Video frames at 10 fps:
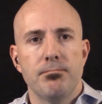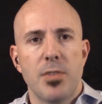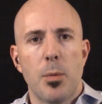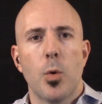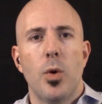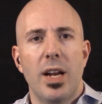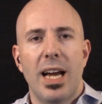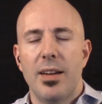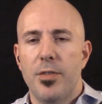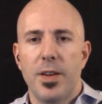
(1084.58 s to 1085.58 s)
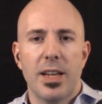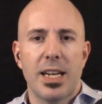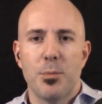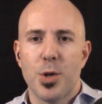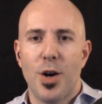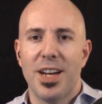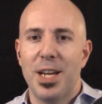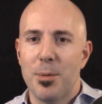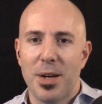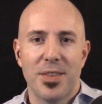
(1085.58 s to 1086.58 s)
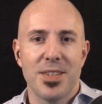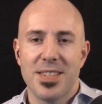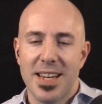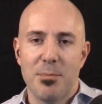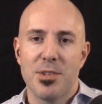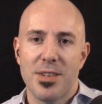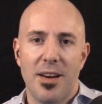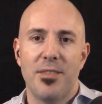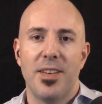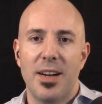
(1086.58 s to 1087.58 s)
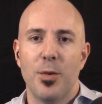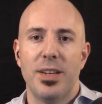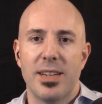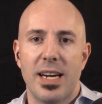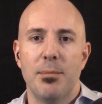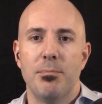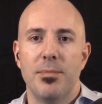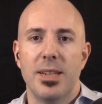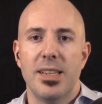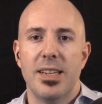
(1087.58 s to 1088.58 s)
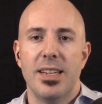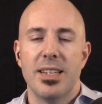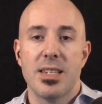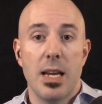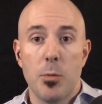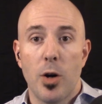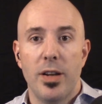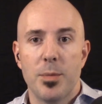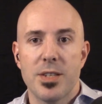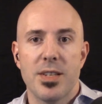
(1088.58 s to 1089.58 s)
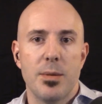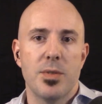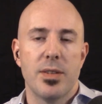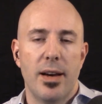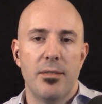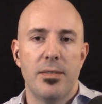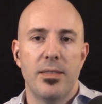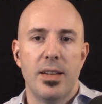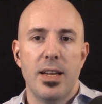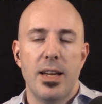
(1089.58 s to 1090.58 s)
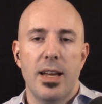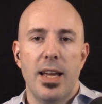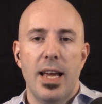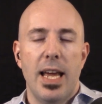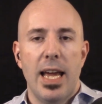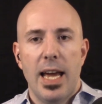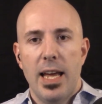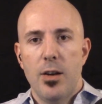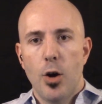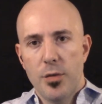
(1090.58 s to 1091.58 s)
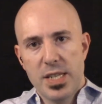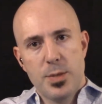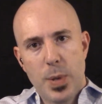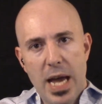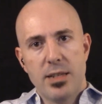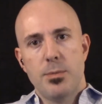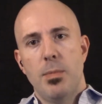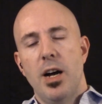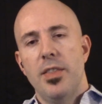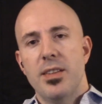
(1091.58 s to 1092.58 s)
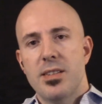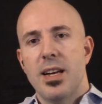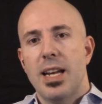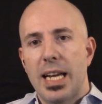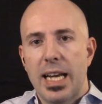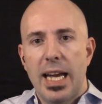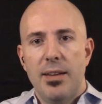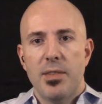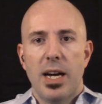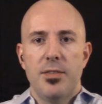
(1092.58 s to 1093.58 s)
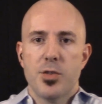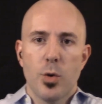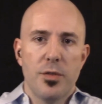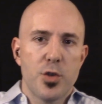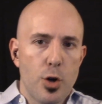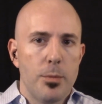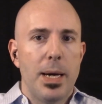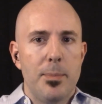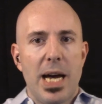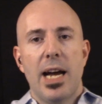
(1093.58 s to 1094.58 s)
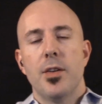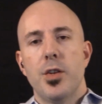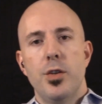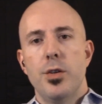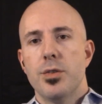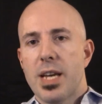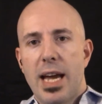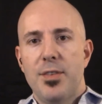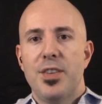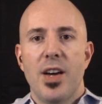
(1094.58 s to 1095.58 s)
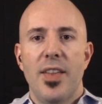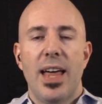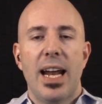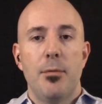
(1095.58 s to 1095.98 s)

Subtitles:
Number one, I feel like I'm talking about the same stuff every time. Same arguments, same stuff. And over this past month, it's not like I've sort of turned my back on the news. I haven't done that.